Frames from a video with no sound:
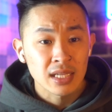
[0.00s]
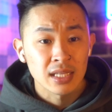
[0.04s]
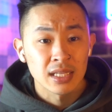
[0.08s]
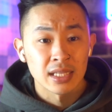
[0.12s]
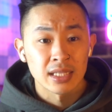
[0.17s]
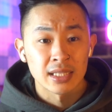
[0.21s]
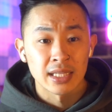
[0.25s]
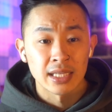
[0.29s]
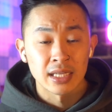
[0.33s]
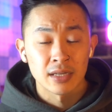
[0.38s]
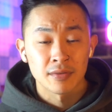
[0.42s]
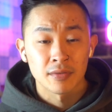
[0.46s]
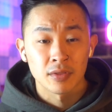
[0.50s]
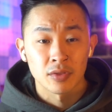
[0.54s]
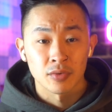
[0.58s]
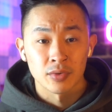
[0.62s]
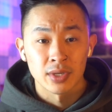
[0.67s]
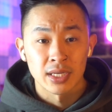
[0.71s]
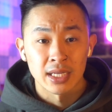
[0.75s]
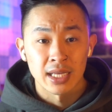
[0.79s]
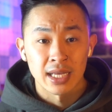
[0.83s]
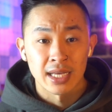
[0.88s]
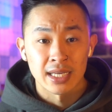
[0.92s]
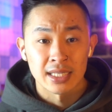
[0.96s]
Think of
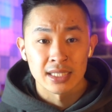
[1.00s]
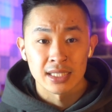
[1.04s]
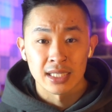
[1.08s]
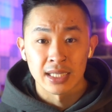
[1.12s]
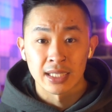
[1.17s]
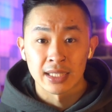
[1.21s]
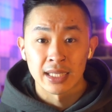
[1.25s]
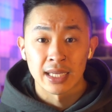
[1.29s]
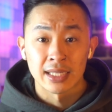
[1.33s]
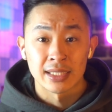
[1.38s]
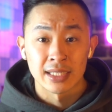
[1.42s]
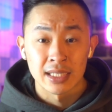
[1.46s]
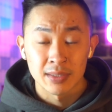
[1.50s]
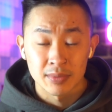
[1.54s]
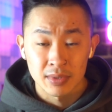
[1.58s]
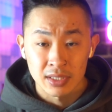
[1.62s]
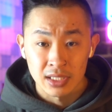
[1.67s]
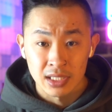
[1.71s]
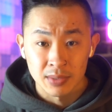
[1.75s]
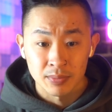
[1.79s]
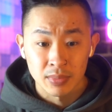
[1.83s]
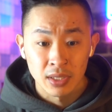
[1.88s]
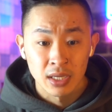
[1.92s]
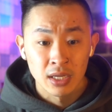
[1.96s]
three as like that deep
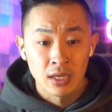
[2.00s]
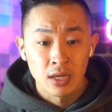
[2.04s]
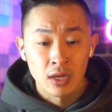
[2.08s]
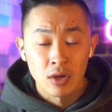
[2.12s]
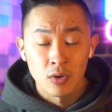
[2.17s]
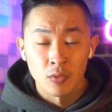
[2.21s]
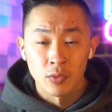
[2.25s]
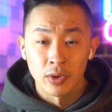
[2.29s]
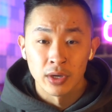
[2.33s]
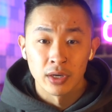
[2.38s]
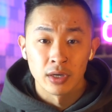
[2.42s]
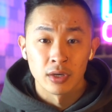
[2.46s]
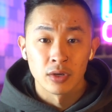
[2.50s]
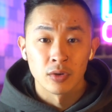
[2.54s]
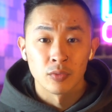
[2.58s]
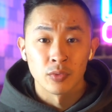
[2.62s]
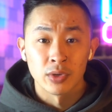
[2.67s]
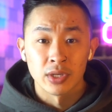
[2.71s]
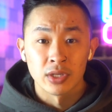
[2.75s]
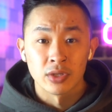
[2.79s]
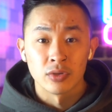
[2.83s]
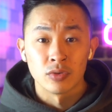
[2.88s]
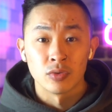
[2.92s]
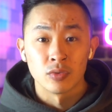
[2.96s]
sleep, where
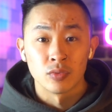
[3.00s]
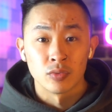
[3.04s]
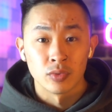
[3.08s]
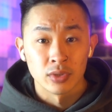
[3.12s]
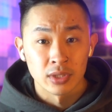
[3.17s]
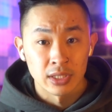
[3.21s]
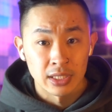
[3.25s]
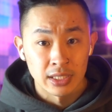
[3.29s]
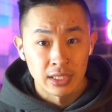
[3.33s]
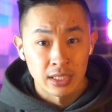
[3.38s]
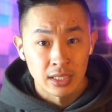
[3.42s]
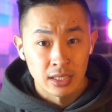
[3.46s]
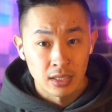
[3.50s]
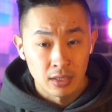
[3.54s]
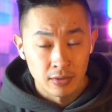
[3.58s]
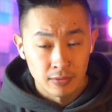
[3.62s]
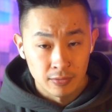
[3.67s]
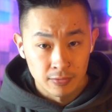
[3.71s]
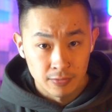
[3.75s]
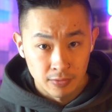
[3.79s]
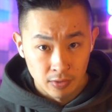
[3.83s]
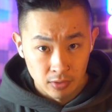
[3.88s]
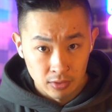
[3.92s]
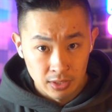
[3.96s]
when you really
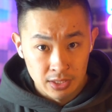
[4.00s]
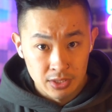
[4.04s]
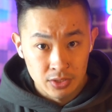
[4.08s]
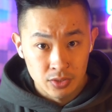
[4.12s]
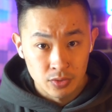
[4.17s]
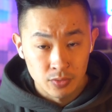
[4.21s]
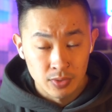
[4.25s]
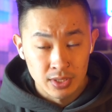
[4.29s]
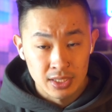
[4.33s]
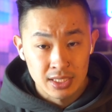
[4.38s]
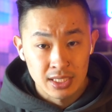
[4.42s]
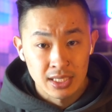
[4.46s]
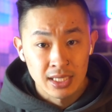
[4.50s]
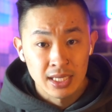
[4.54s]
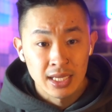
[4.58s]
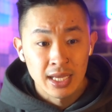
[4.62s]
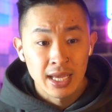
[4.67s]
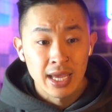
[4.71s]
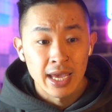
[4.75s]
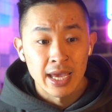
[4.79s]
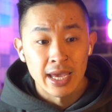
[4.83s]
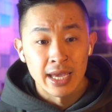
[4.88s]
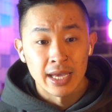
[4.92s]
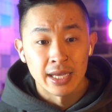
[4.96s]
fall into it,
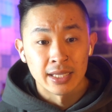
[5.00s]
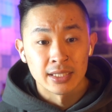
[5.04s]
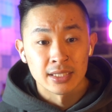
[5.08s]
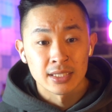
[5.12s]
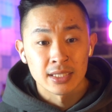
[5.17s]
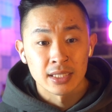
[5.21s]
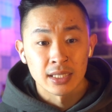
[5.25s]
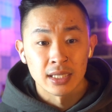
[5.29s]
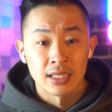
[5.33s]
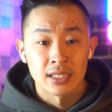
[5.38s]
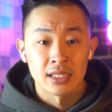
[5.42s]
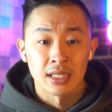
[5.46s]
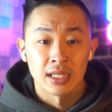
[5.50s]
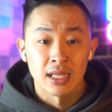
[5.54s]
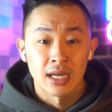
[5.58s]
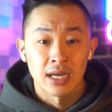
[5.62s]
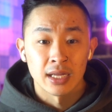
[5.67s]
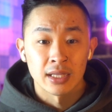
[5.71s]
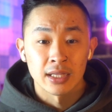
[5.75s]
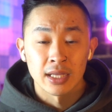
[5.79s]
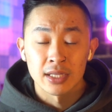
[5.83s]
and it's a lot.